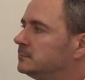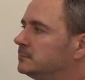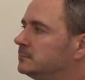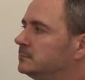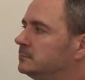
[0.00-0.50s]

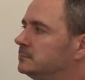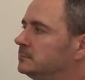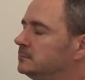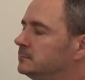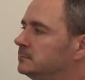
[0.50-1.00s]

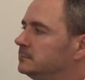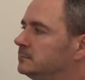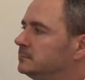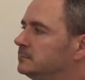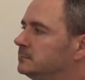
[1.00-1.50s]

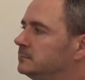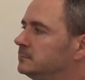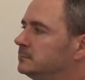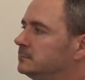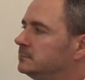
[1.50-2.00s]

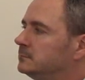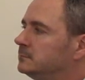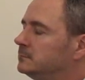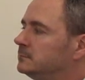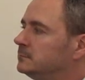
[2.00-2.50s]

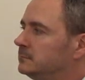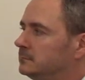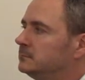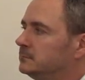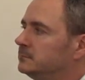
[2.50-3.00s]

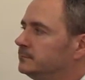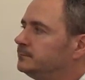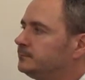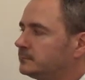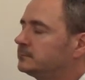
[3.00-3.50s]

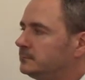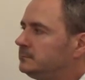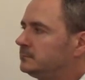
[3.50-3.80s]
[no speech]